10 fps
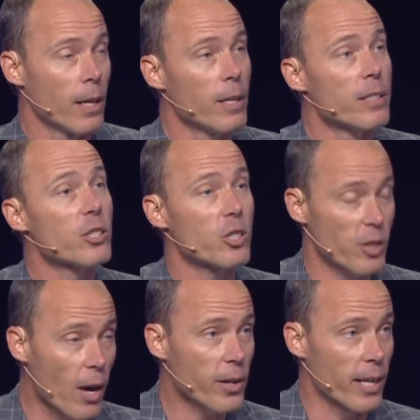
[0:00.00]

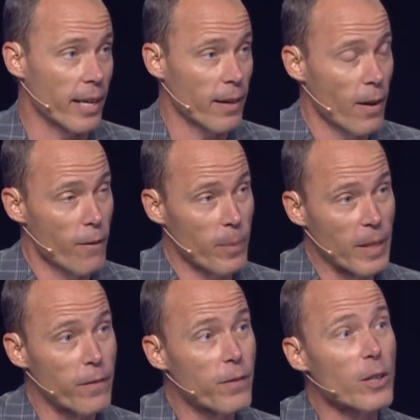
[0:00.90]
starting from
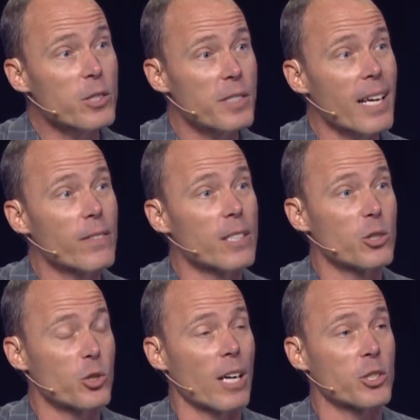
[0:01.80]
the first day of
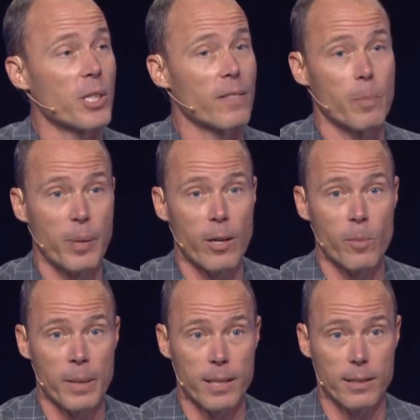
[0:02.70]
construction of the
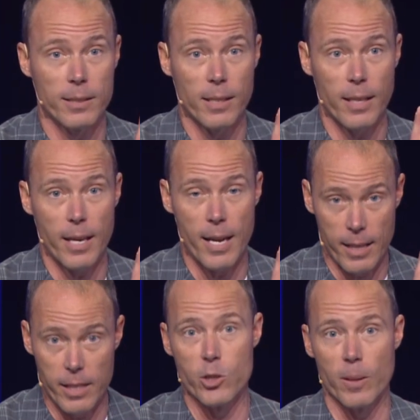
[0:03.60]
pyramids in
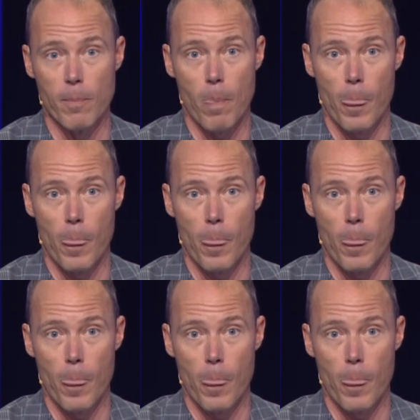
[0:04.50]
Egypt,